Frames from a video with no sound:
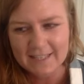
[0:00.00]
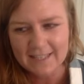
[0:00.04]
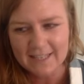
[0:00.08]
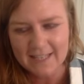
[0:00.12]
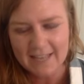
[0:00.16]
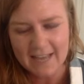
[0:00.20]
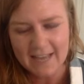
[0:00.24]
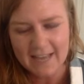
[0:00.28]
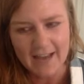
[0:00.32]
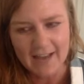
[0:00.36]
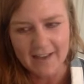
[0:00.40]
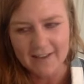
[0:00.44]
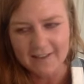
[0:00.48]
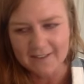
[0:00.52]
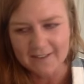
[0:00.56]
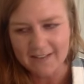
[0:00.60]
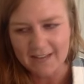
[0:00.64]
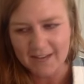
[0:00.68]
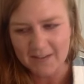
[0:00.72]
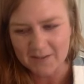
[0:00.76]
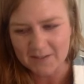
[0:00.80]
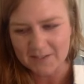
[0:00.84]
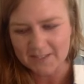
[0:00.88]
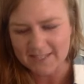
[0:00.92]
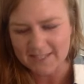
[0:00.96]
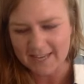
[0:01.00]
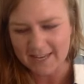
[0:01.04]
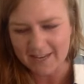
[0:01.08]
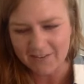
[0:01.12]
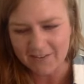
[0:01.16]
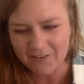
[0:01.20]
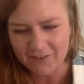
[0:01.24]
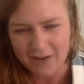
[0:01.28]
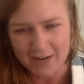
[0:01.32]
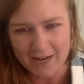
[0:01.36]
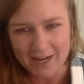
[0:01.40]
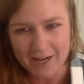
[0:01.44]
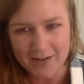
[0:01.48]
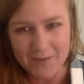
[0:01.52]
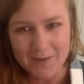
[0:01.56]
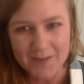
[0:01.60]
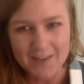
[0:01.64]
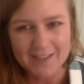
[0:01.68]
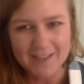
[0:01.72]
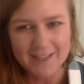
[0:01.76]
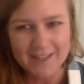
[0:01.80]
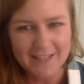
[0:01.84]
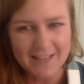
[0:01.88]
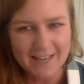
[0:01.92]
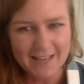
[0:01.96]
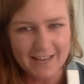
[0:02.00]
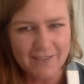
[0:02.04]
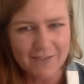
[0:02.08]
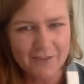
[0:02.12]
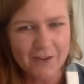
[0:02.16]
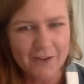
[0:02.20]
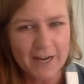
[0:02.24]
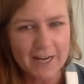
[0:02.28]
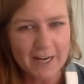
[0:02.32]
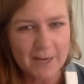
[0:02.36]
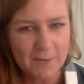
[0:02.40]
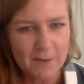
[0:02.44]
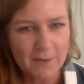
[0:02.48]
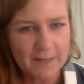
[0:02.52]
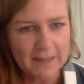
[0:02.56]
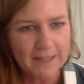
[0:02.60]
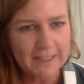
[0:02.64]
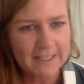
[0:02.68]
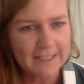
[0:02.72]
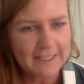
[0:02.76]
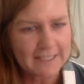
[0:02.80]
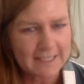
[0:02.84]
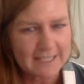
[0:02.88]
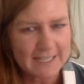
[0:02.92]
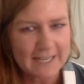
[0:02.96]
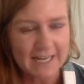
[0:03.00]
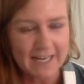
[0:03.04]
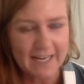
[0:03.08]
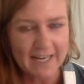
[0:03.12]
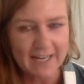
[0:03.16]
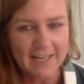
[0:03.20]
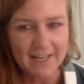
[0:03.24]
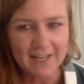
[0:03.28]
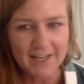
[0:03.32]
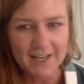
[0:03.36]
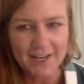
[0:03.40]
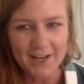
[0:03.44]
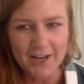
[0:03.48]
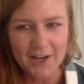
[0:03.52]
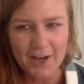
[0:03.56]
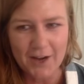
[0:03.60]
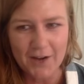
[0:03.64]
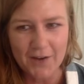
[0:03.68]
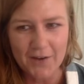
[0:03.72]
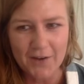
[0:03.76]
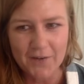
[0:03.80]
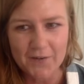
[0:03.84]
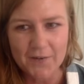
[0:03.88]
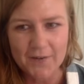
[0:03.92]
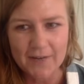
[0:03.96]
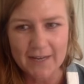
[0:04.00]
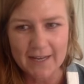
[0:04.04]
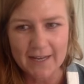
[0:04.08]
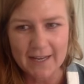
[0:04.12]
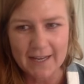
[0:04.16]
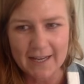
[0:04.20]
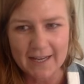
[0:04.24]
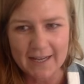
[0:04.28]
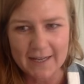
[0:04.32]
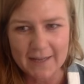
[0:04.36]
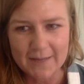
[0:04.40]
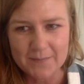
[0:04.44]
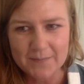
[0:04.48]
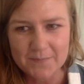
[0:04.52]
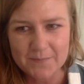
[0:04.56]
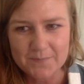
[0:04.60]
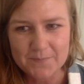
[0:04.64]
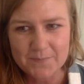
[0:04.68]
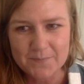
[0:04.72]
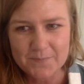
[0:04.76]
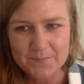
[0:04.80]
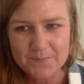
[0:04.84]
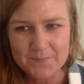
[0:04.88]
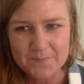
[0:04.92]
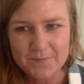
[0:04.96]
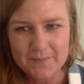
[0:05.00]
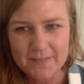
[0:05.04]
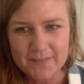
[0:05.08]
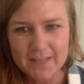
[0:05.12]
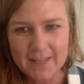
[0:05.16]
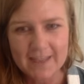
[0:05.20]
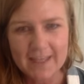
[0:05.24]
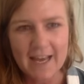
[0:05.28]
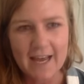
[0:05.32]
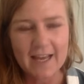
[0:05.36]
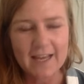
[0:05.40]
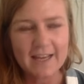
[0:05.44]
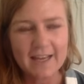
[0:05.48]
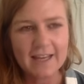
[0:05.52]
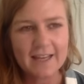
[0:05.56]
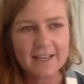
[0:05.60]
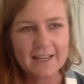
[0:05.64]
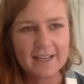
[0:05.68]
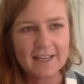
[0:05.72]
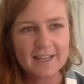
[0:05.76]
yeah i would it's say about- for anyone for anyone listening you know um that